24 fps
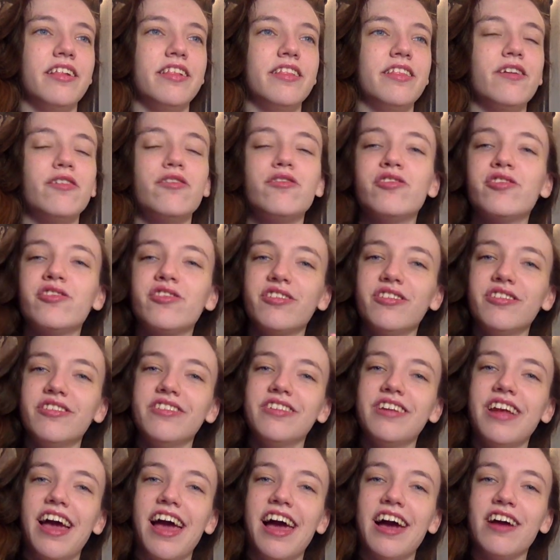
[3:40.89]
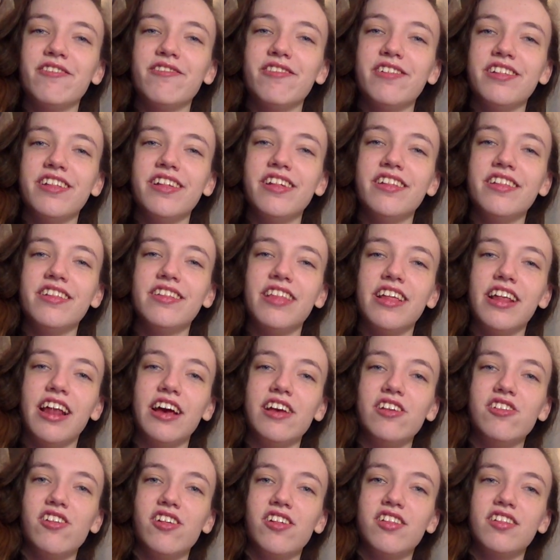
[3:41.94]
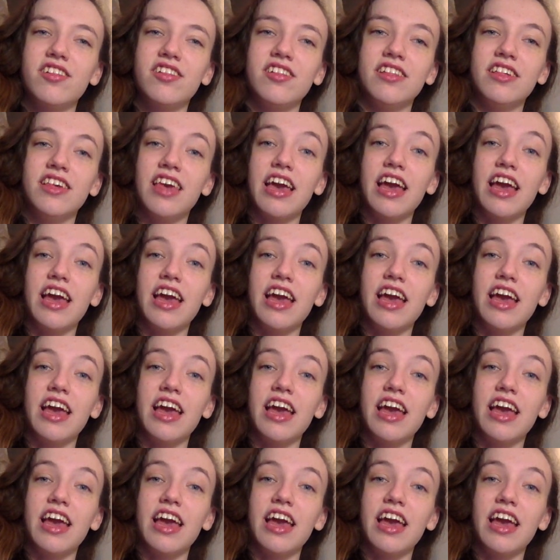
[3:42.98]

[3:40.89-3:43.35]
There's certain actresses that I just